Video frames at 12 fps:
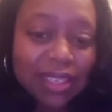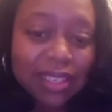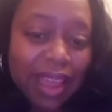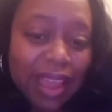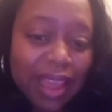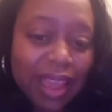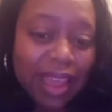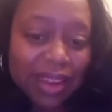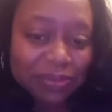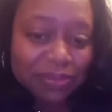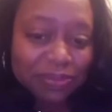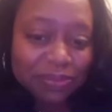ended last
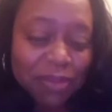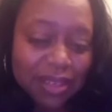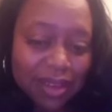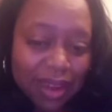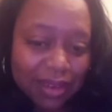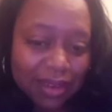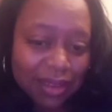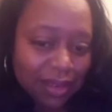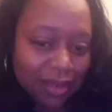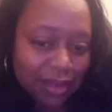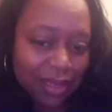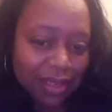night.
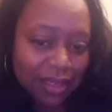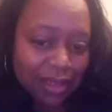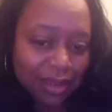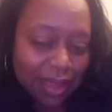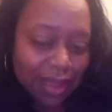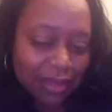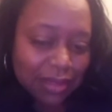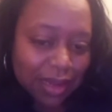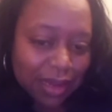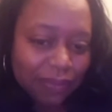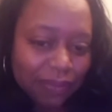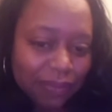Midnight, it ended last
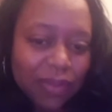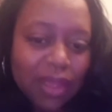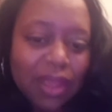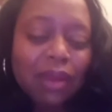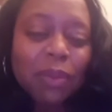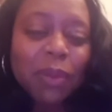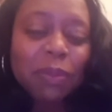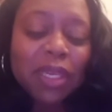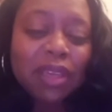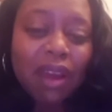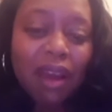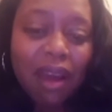night. But